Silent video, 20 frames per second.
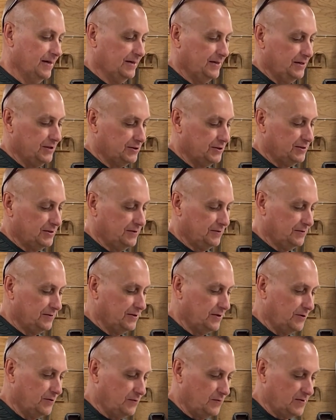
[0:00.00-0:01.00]
you still
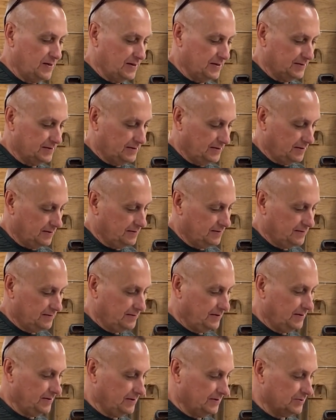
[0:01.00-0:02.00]
don't want,
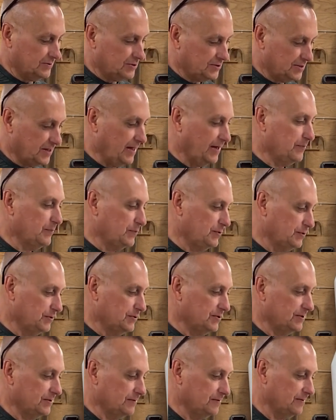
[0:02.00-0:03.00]
you know,
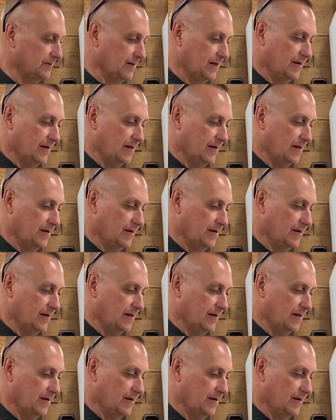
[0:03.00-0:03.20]
staples and